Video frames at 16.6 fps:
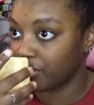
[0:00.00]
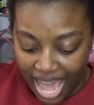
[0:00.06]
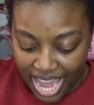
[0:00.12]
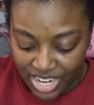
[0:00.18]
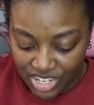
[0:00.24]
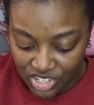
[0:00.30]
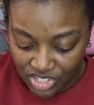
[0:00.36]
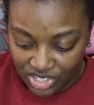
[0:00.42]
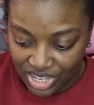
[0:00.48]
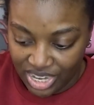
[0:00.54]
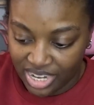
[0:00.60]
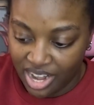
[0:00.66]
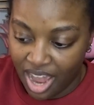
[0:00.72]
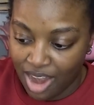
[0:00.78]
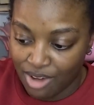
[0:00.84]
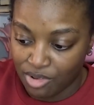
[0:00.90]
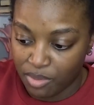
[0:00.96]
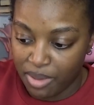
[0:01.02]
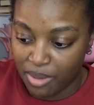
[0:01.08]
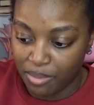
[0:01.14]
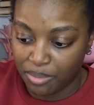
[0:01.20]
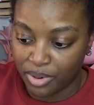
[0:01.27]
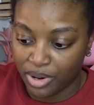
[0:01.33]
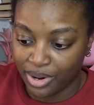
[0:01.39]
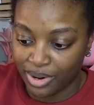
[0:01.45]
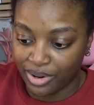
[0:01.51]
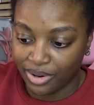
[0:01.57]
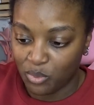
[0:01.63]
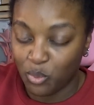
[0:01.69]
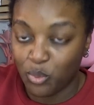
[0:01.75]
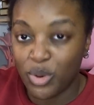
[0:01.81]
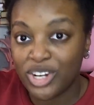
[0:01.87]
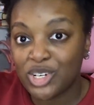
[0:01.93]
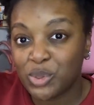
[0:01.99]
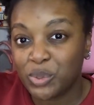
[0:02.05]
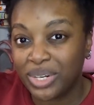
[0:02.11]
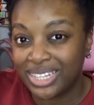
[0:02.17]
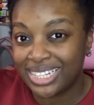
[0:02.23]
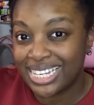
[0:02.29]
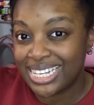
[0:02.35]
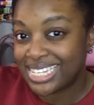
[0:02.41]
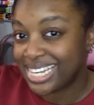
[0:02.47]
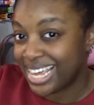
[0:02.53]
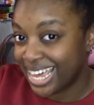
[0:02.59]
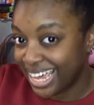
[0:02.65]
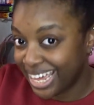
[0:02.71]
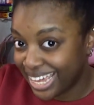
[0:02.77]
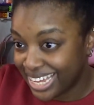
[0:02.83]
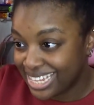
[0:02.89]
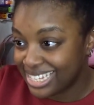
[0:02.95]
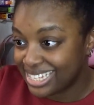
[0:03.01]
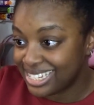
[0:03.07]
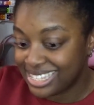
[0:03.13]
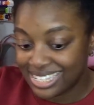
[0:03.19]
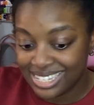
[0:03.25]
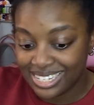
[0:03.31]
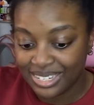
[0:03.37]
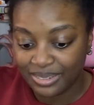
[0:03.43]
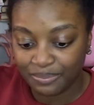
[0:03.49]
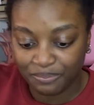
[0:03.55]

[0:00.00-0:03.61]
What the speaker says: I just cannot remember which one this is.